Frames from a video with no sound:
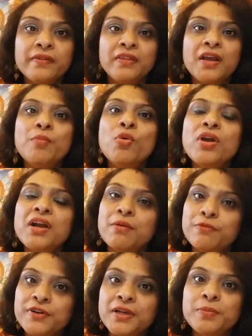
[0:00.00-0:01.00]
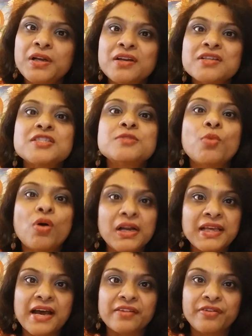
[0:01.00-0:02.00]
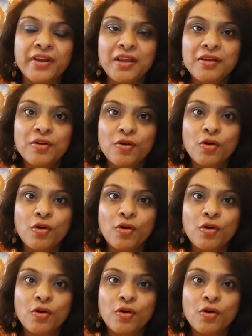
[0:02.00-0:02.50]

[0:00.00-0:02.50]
they are more comfortable in a small gathering